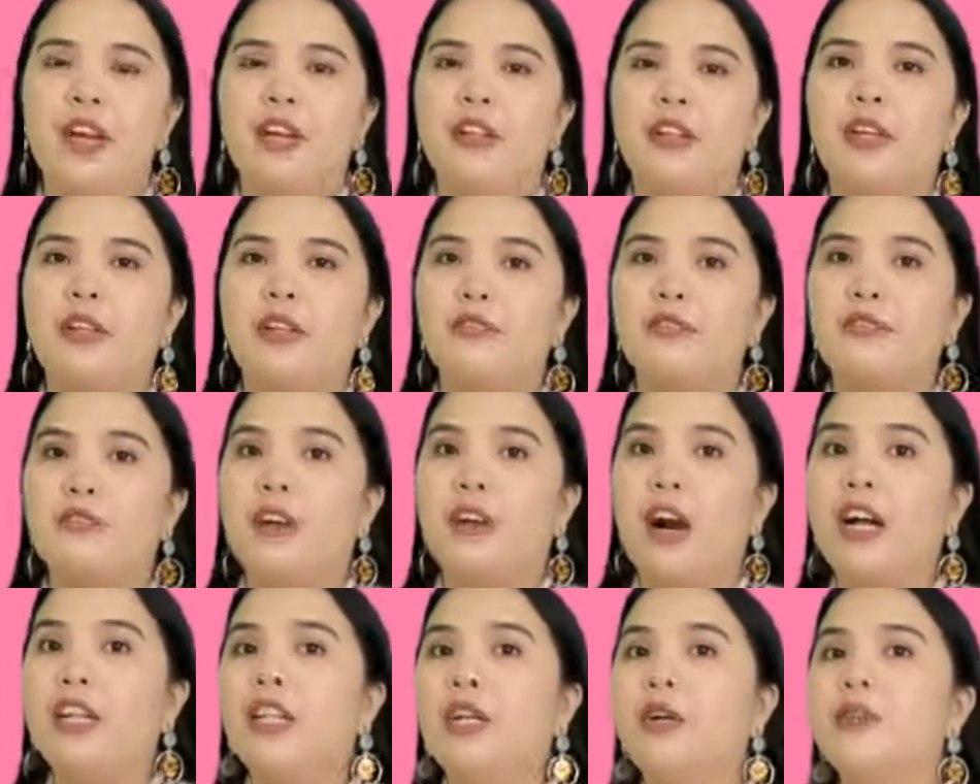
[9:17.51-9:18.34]
that
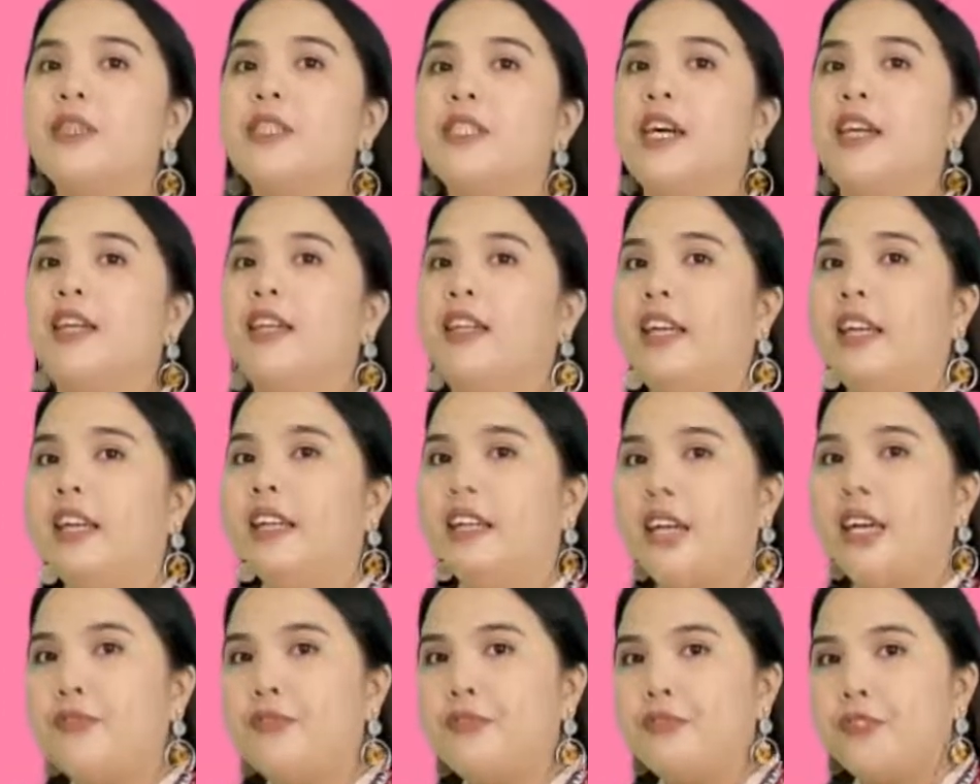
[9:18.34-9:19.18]
follows a
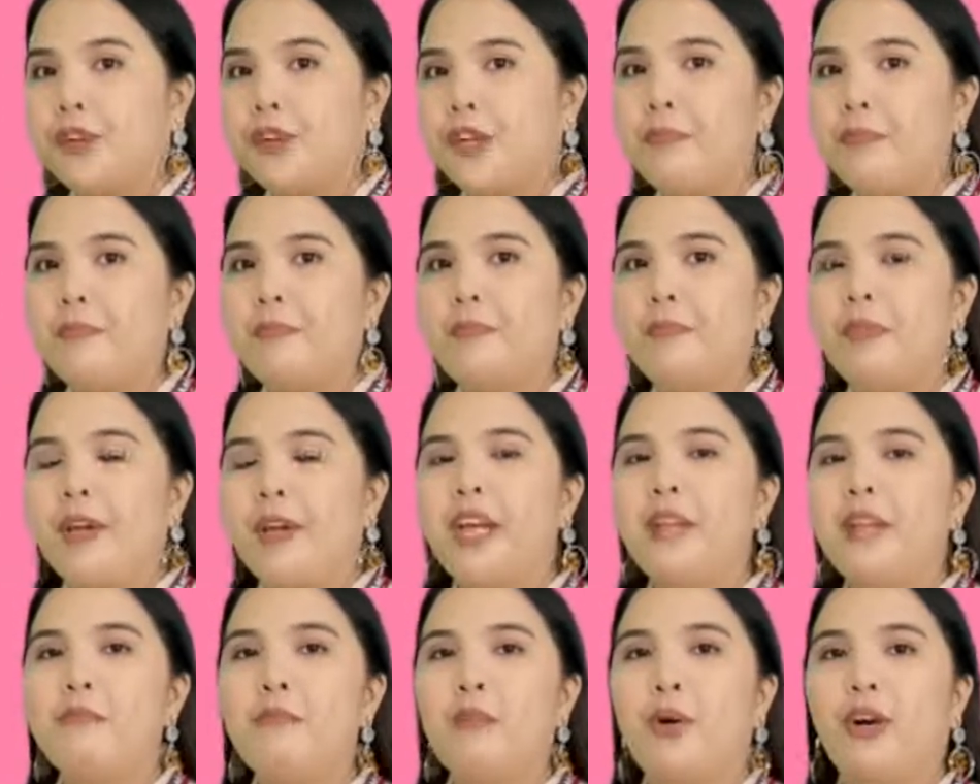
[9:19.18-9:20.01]
linking verb
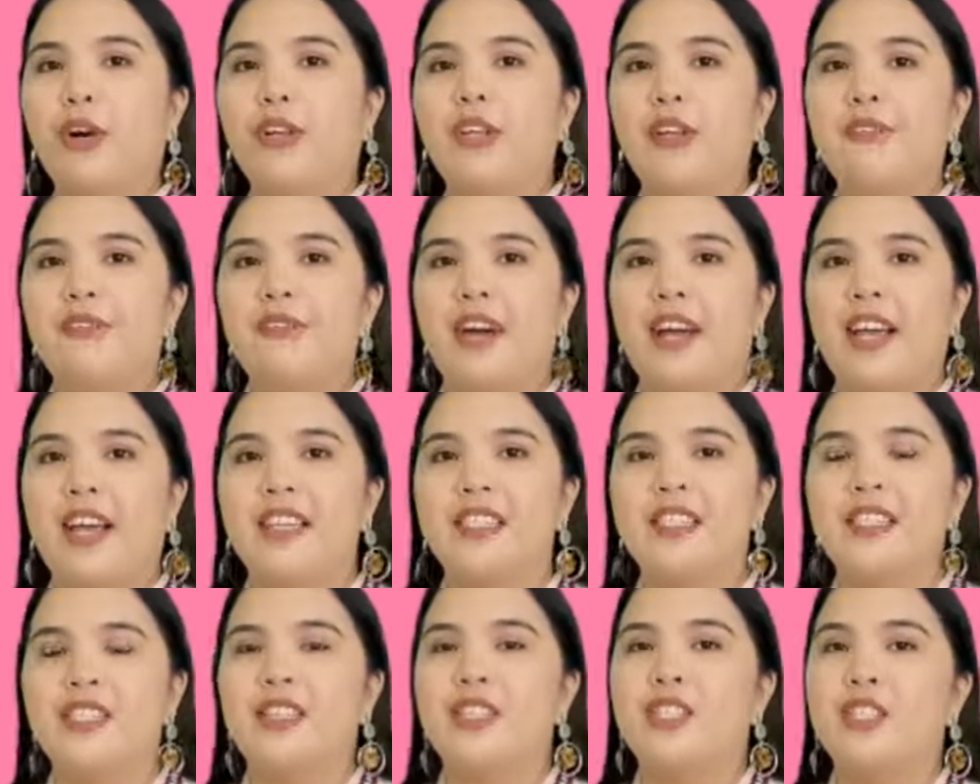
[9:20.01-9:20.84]
and
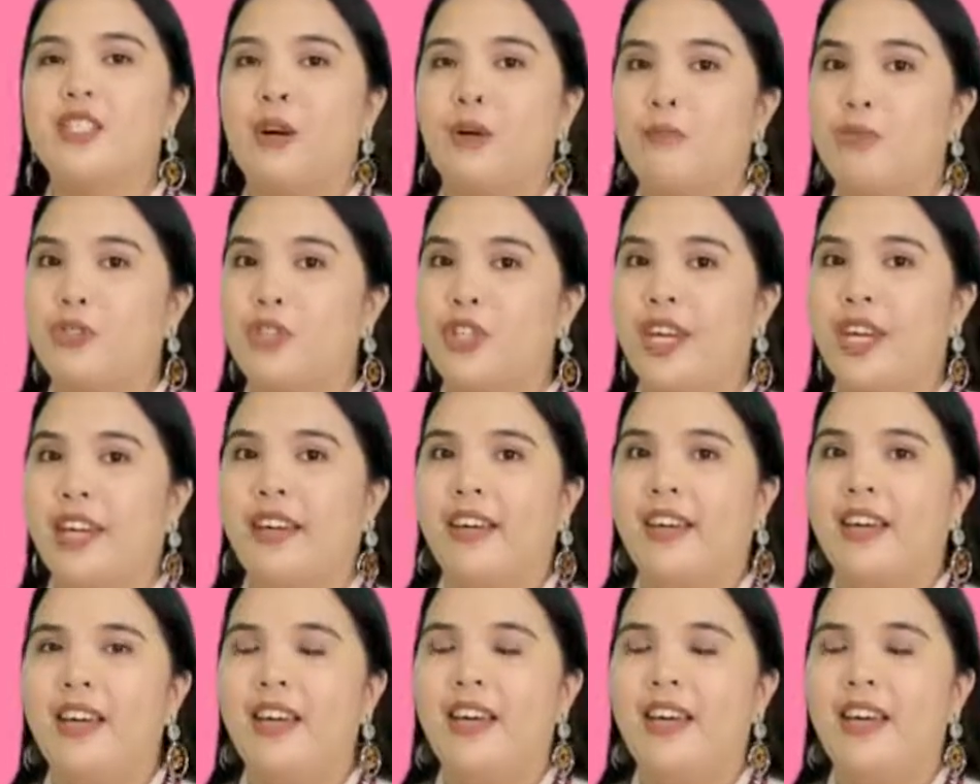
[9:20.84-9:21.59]
modifies a subject.